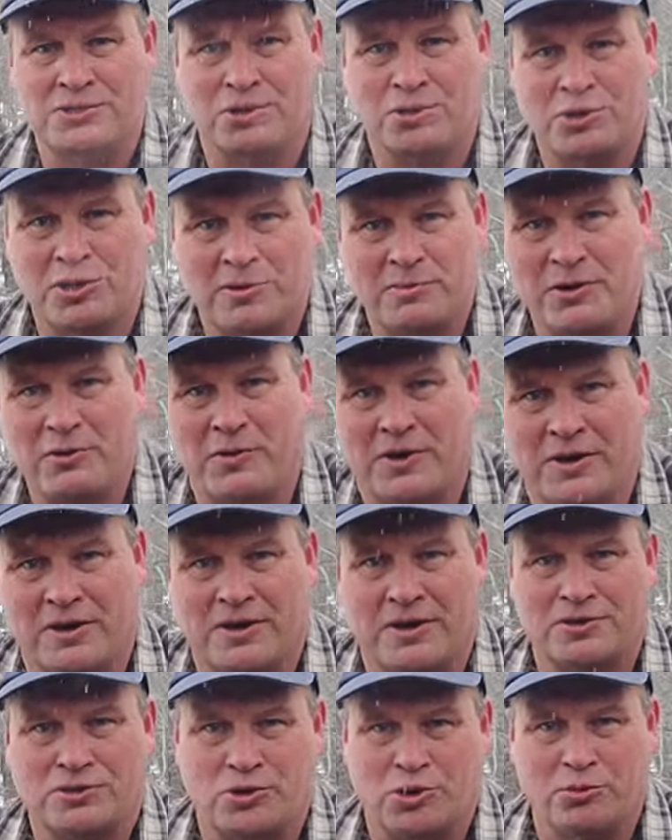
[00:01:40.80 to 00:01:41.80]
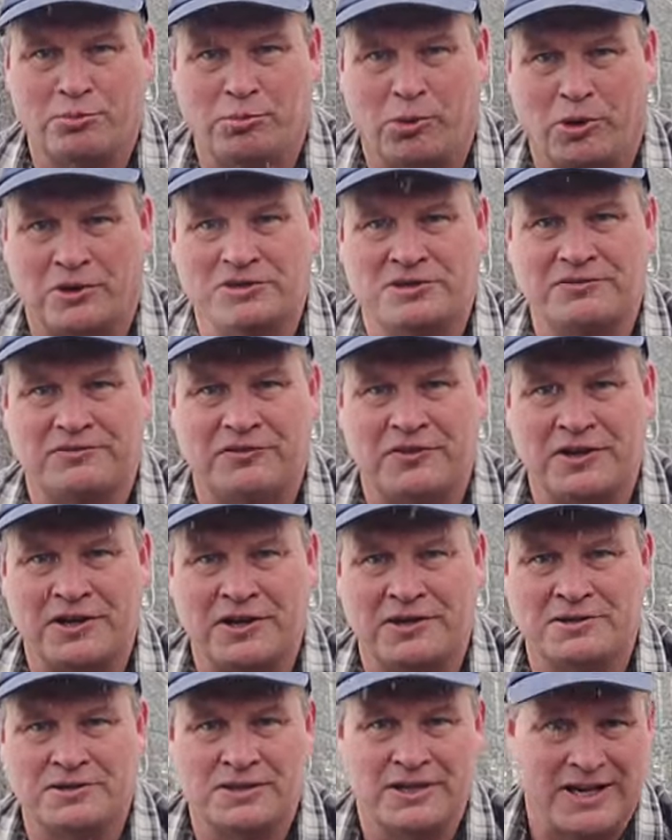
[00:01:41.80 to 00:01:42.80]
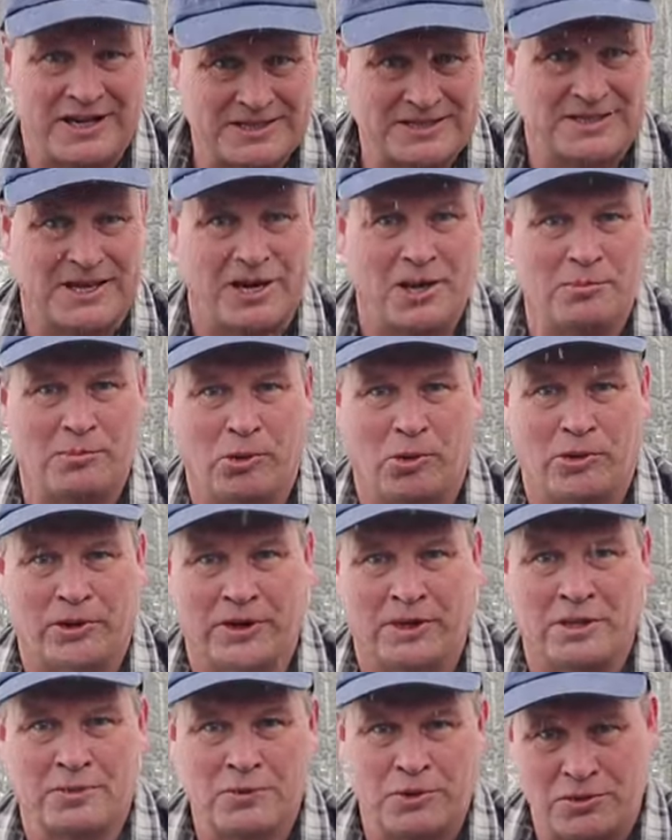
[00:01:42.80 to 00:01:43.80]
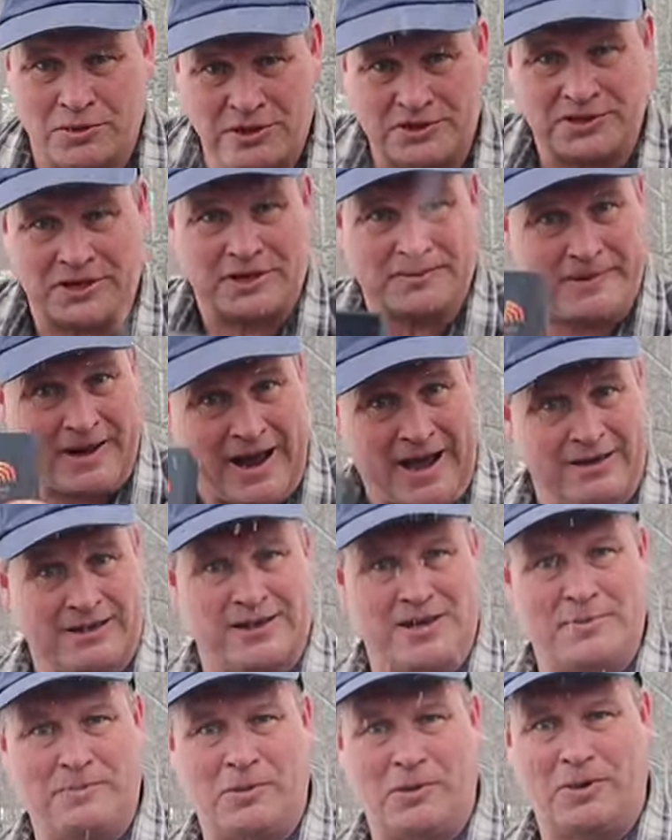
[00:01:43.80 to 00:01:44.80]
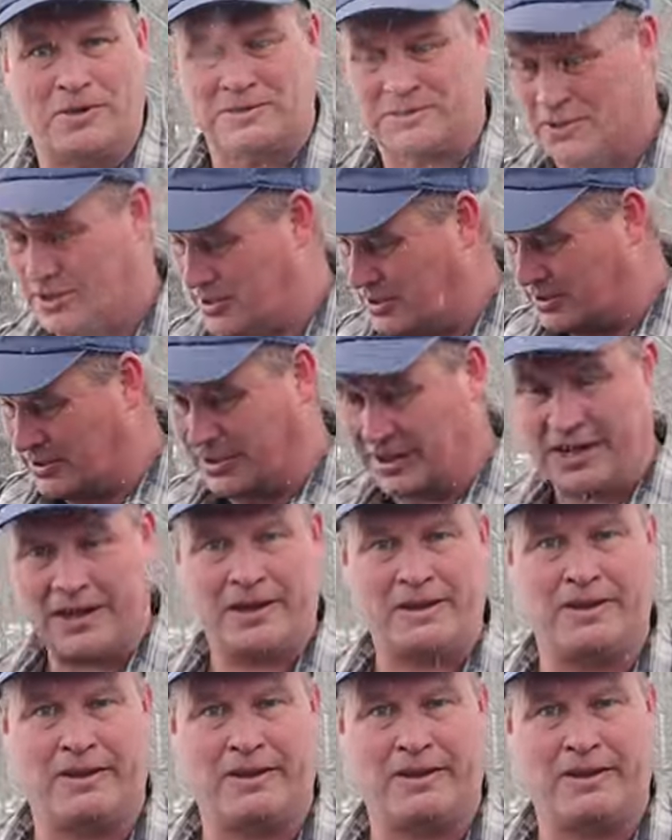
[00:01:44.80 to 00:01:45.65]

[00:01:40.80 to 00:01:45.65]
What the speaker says: is not going to be one of those unboxing videos, as they are boring. We're going to take it out of the box, rig